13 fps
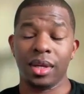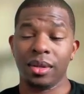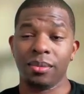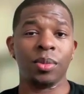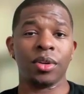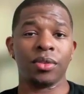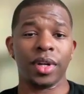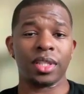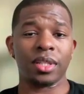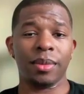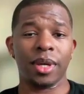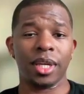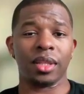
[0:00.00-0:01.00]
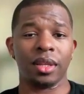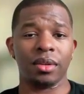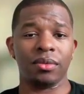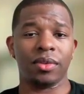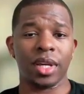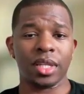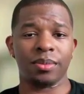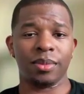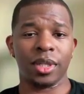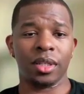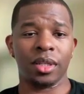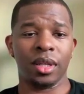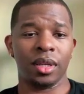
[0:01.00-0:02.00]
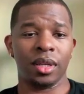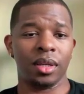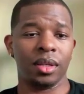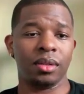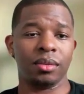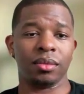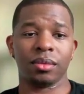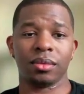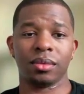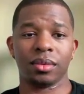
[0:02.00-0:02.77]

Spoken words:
don't be afraid to make the investment in